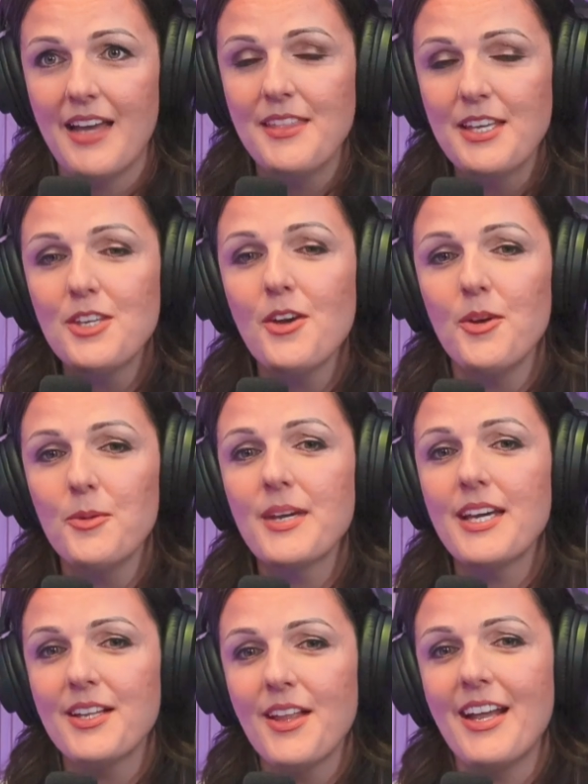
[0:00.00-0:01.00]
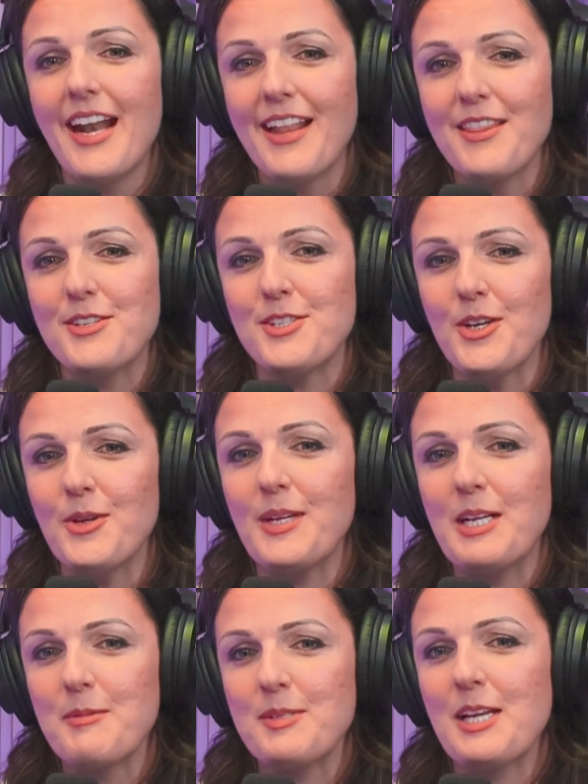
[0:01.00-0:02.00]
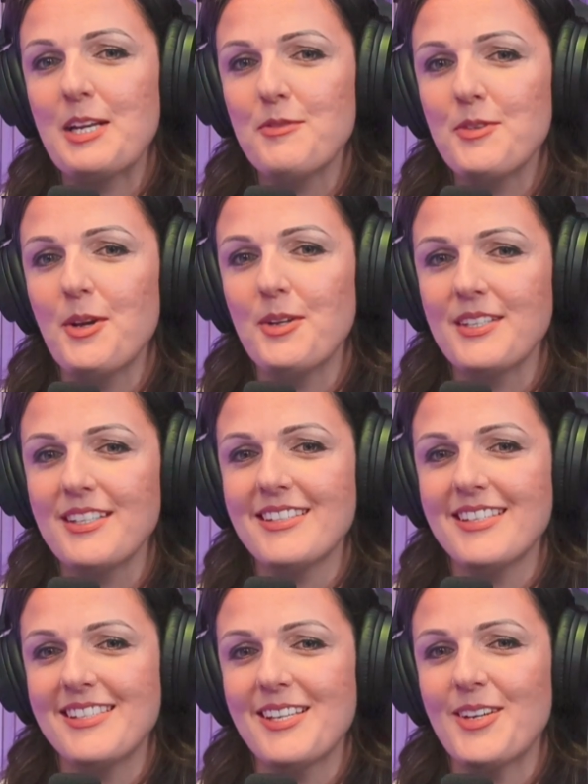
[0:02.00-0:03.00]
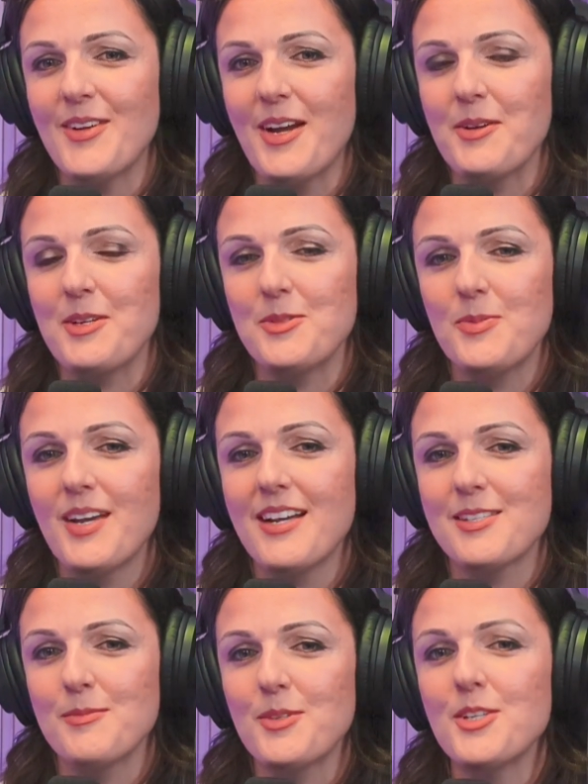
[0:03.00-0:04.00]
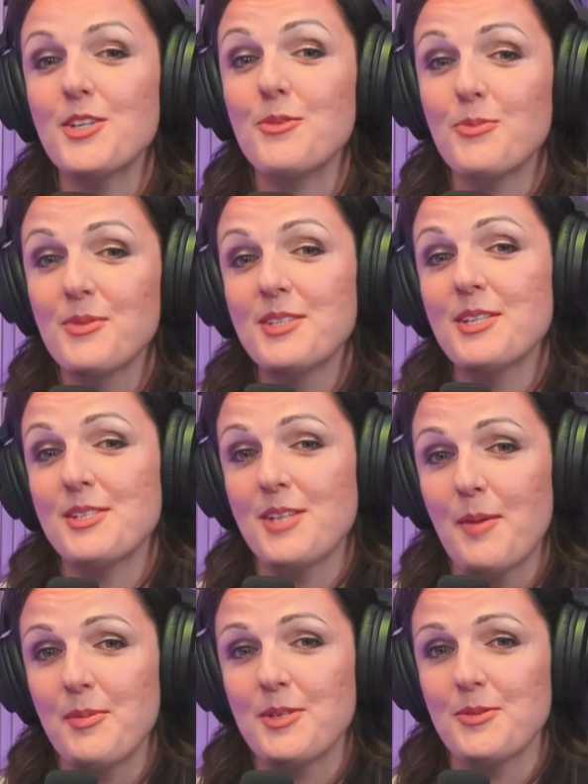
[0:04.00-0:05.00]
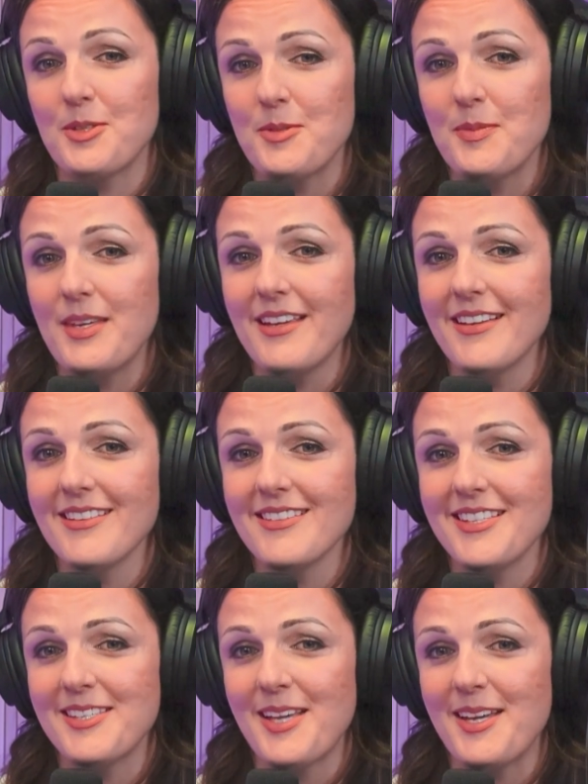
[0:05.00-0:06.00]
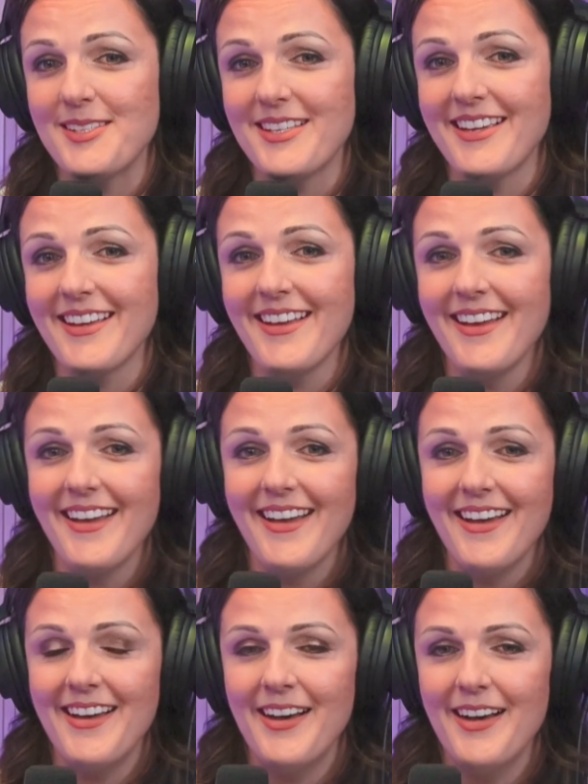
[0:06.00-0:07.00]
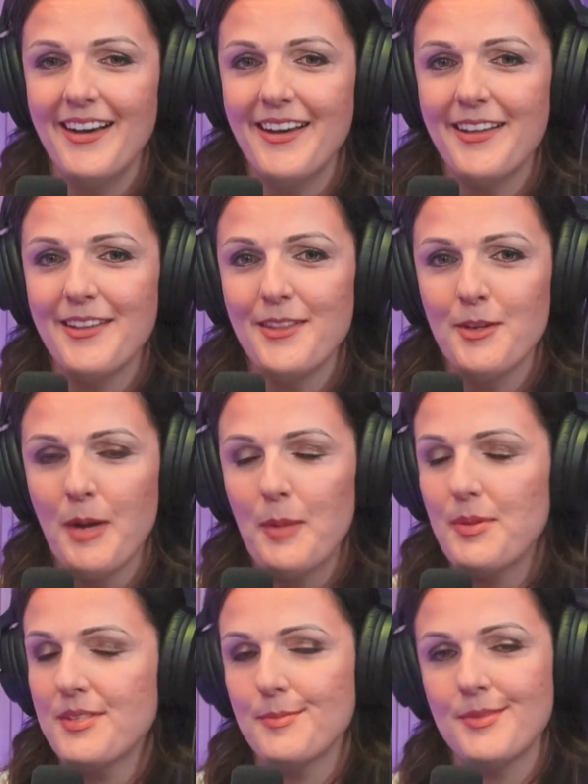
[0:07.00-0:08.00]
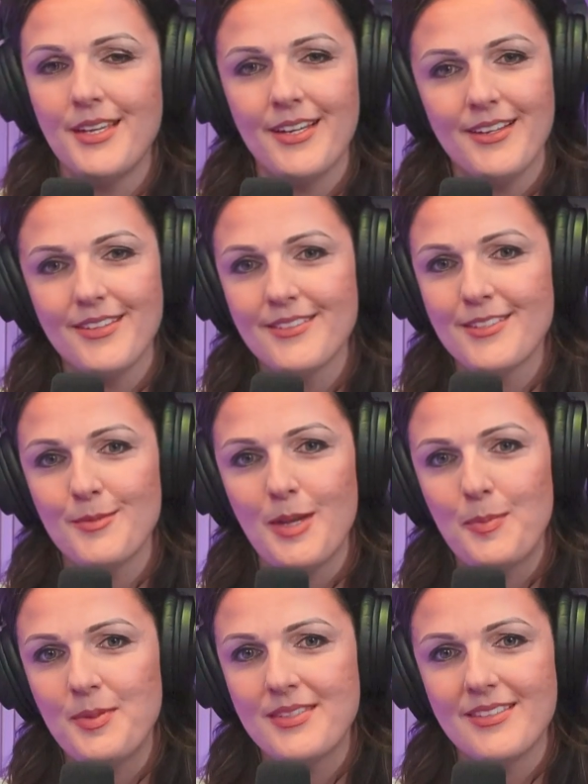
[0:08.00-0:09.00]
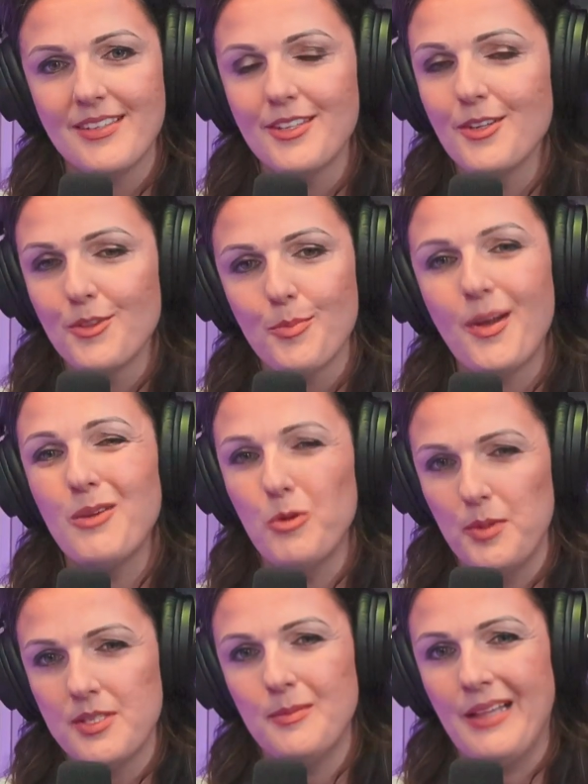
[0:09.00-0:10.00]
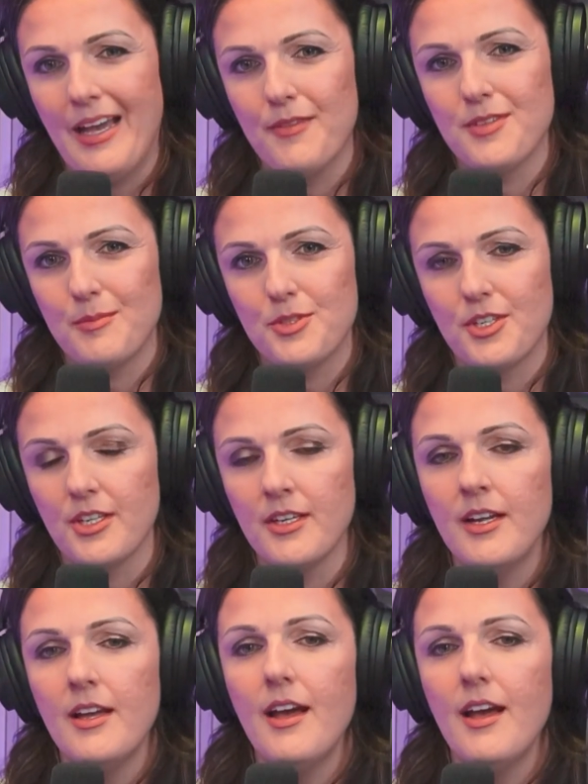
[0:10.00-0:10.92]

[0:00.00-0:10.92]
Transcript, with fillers: I think y'all will get a lot out of the show. And I'm excited for y'all to, to stick around because we've got some really good topics we're going to be discussing. Uh, there might be some tears. There might be, you know, there probably will be some laughs, I'm sure.